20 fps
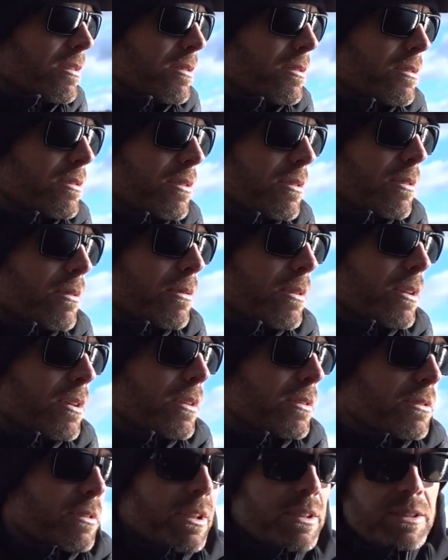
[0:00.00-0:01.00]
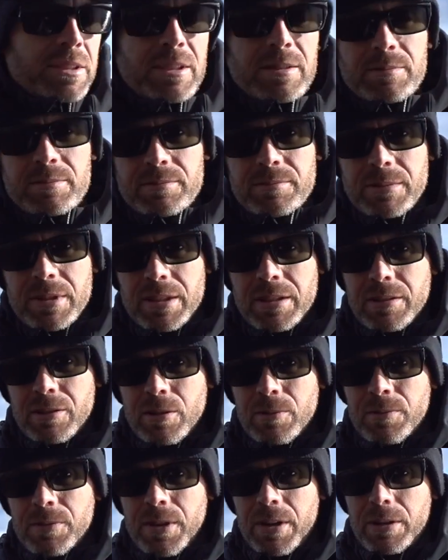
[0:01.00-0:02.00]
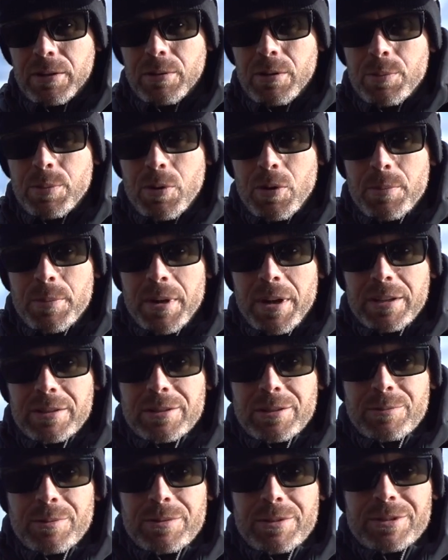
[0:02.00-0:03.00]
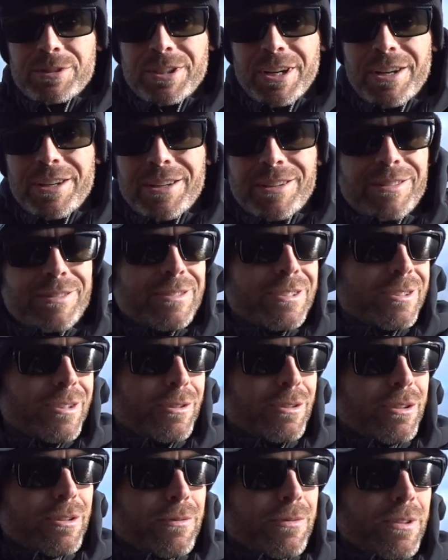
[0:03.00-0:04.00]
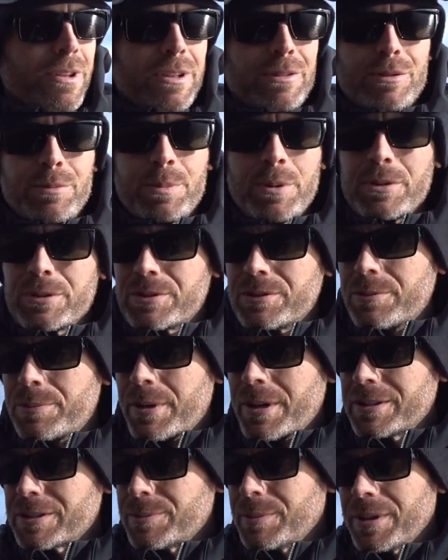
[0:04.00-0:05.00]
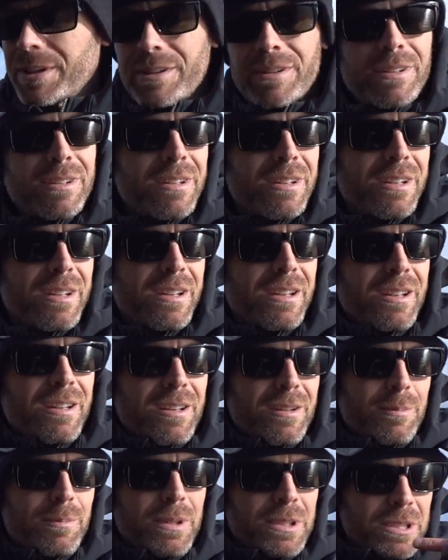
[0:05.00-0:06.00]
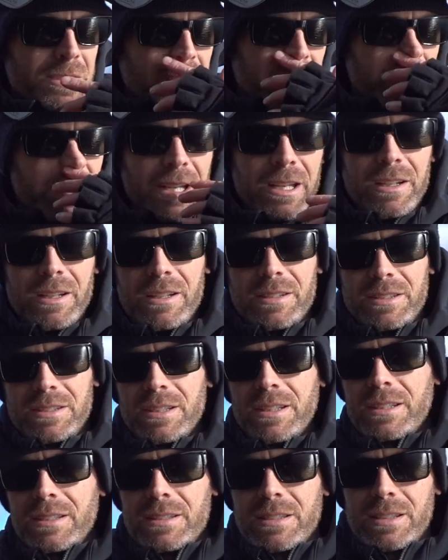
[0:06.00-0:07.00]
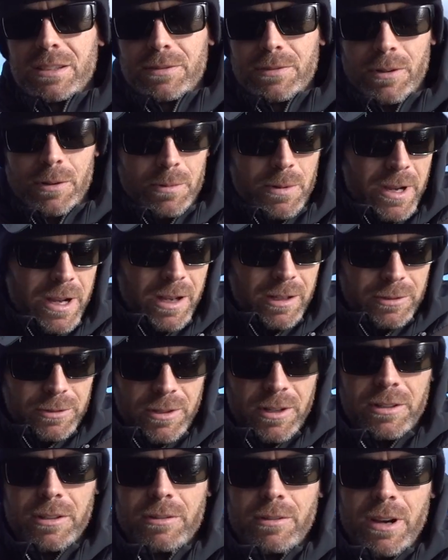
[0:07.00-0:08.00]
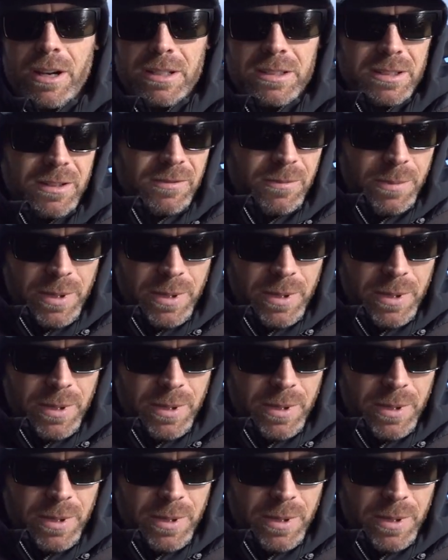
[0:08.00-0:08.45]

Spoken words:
So that's it, and hopefully I can report back to you with the giant. Still looking for that new personal best, man. Been stuck at 6'6" for a while, trying to crack 7